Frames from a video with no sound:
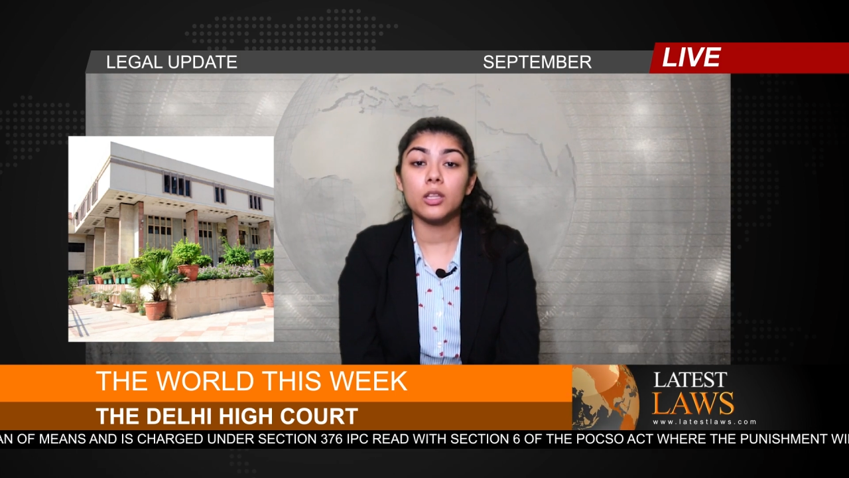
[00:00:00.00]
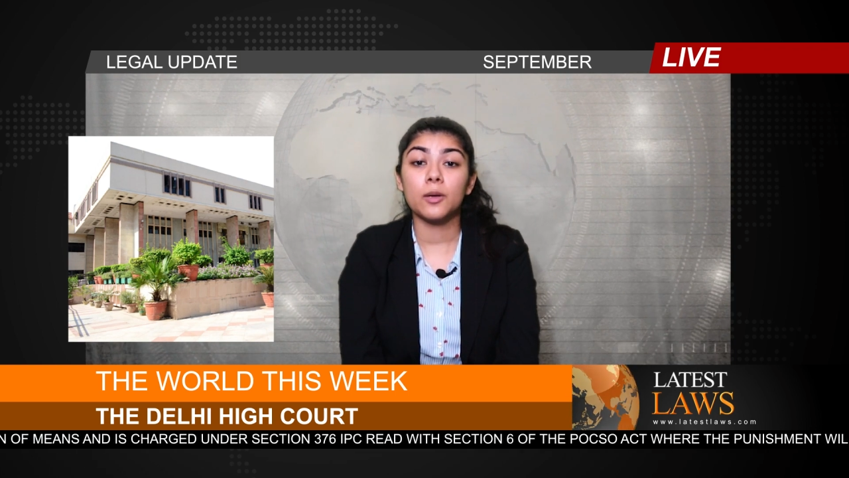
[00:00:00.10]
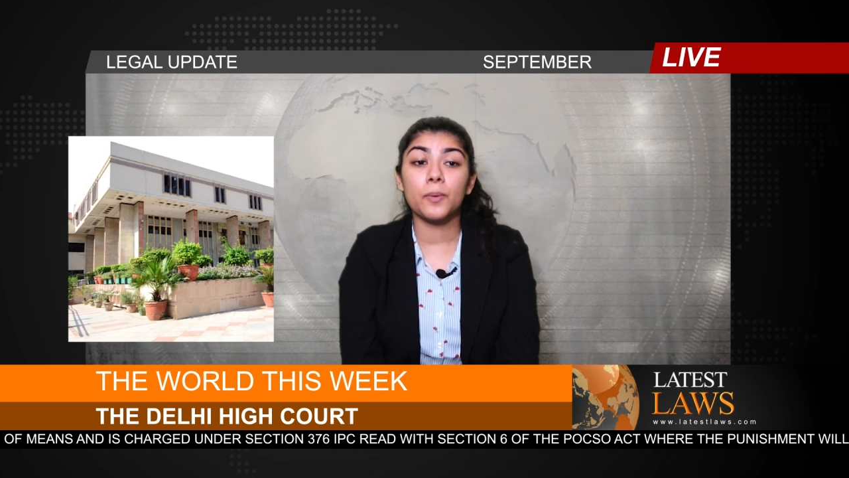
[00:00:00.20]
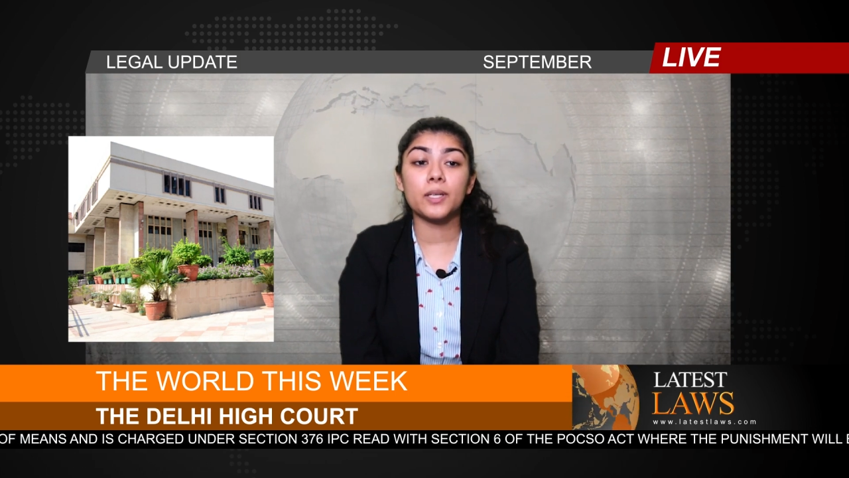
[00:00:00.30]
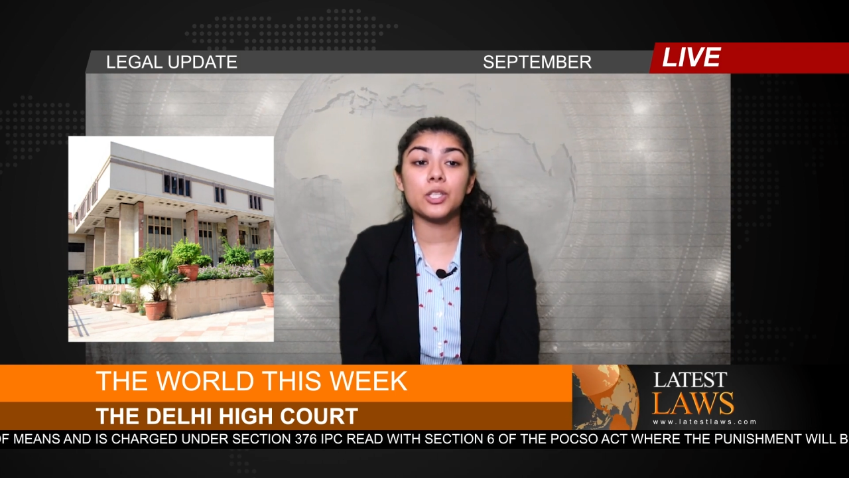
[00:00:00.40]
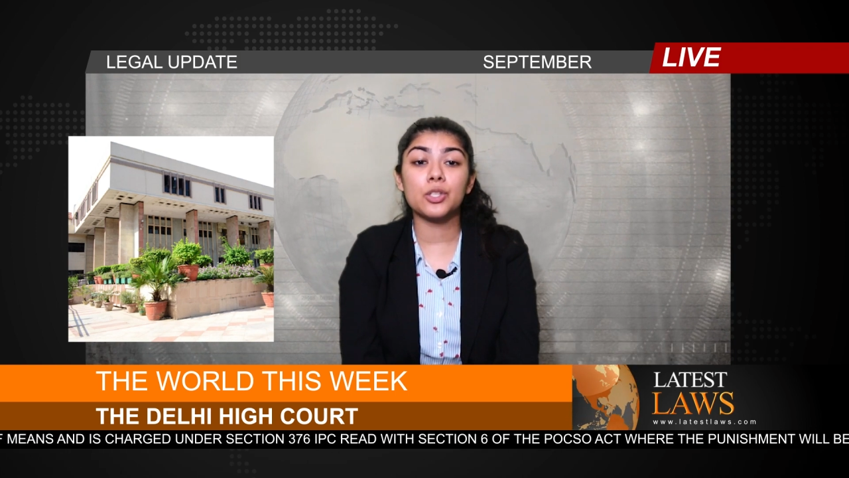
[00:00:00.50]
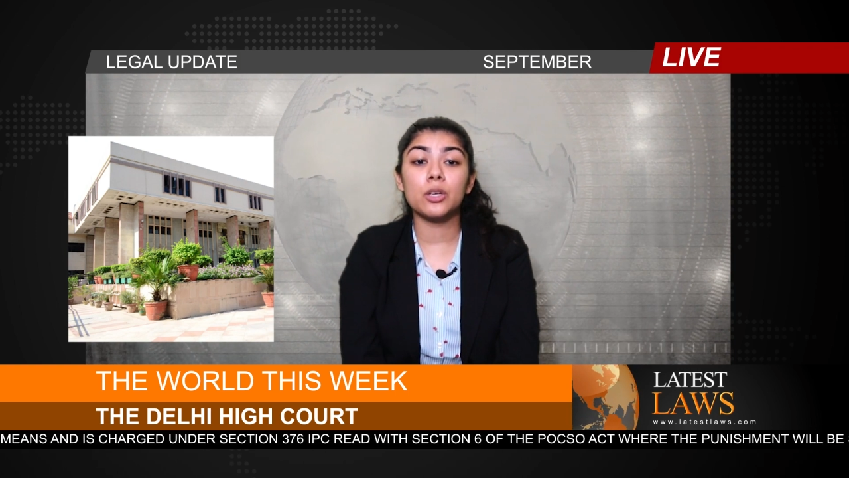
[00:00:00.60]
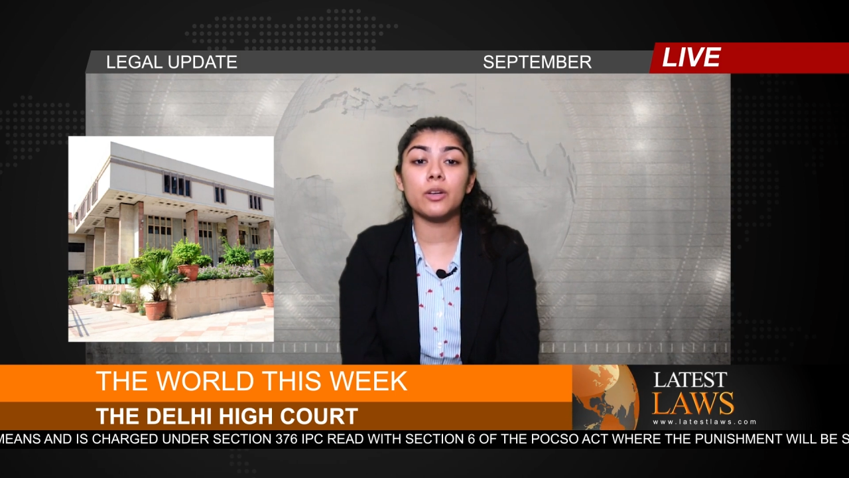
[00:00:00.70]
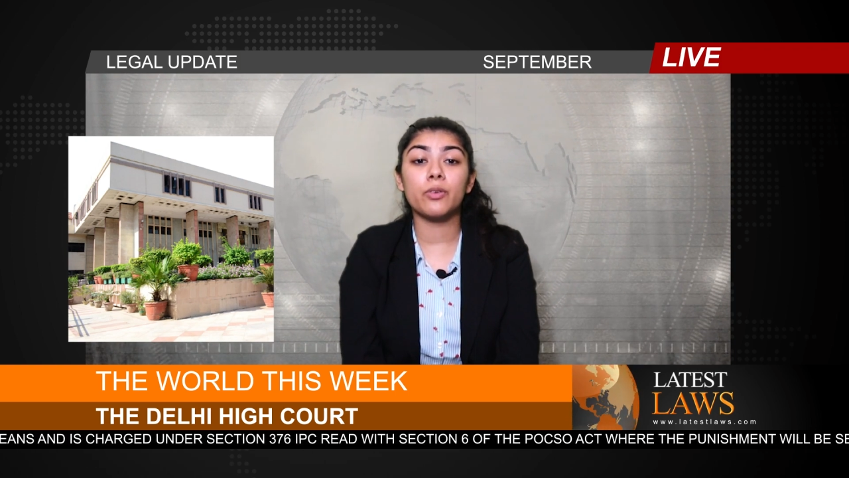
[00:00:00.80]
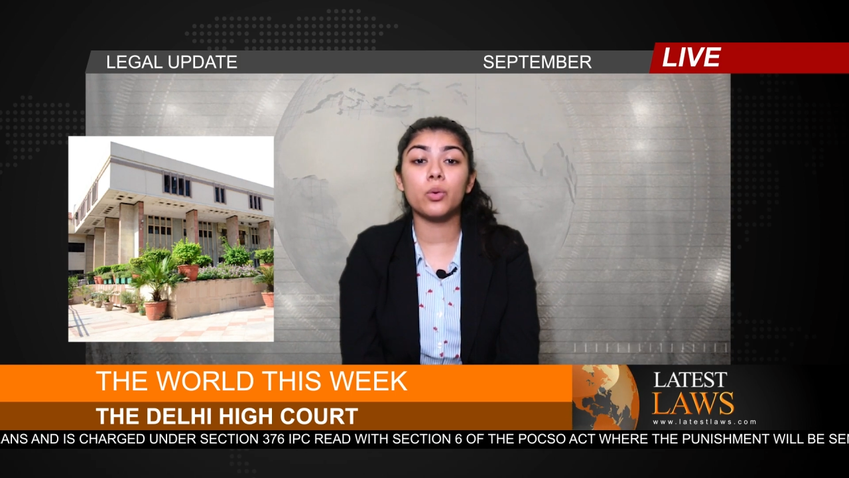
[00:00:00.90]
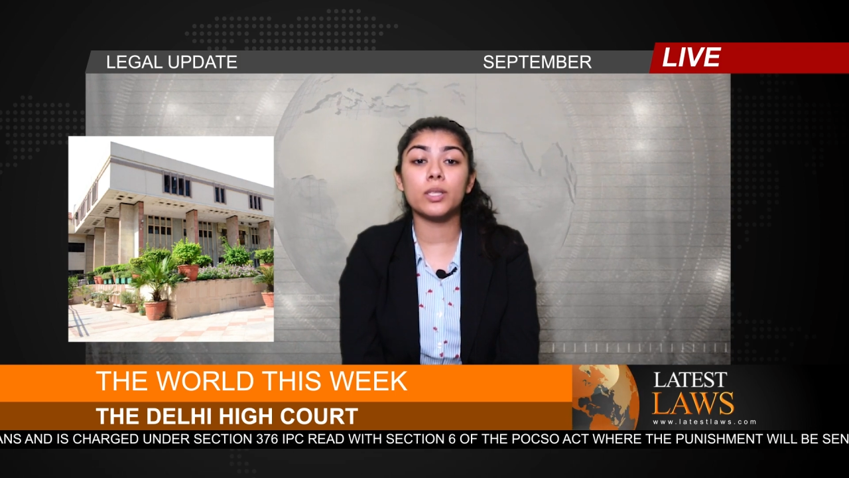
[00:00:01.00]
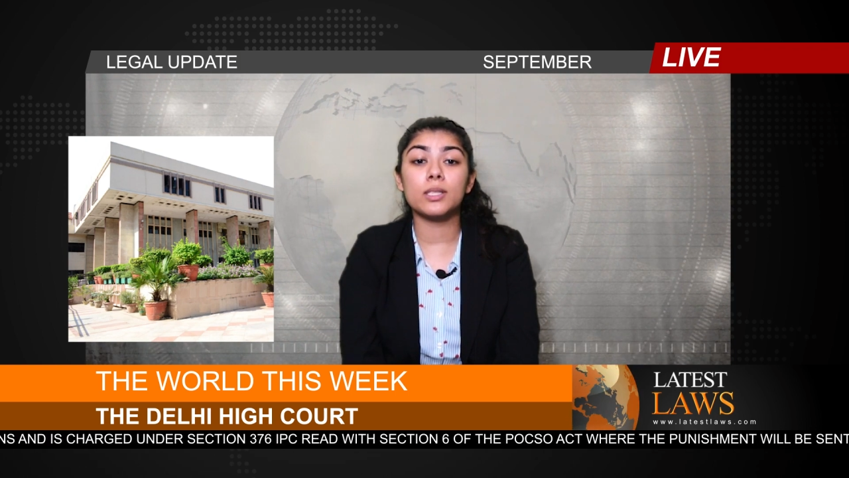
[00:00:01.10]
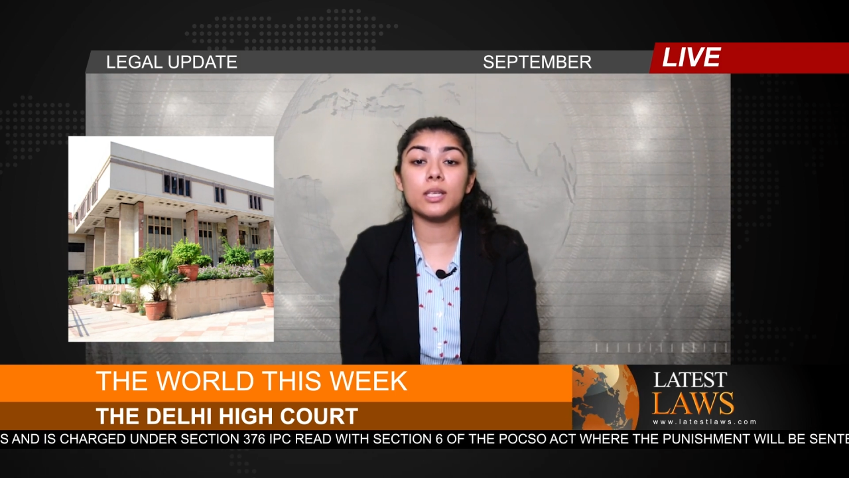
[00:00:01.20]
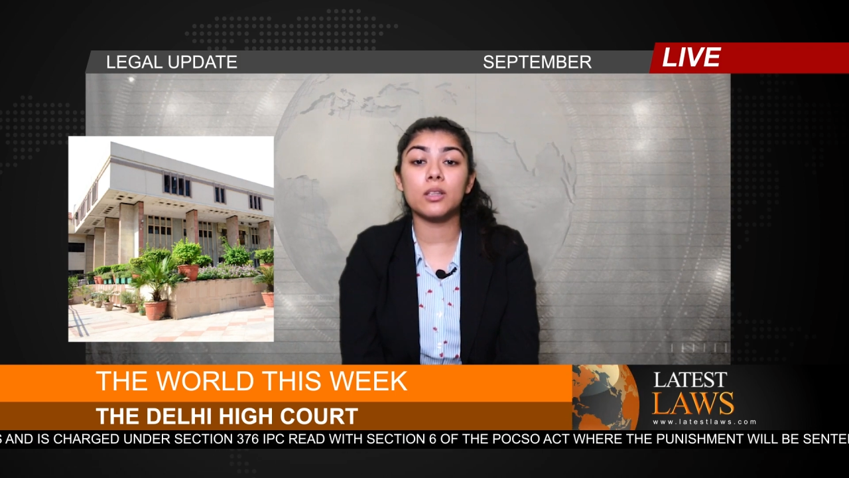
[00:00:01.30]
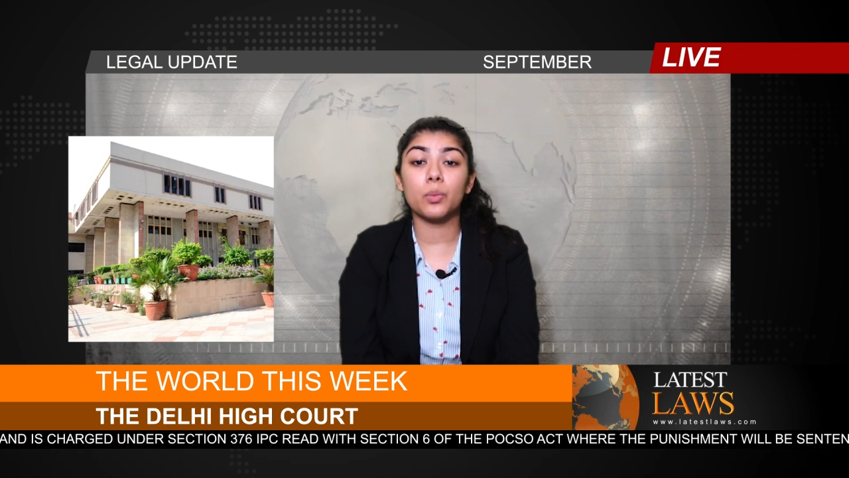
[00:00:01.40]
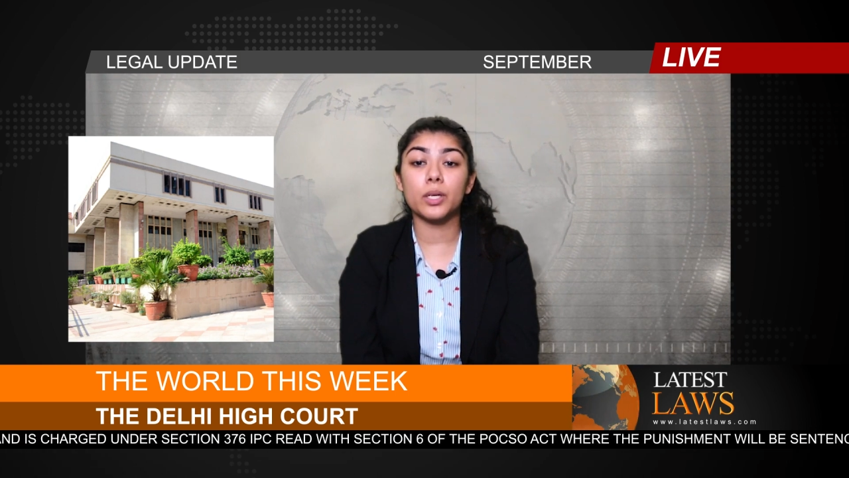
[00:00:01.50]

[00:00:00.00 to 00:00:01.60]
the petitioner influencing the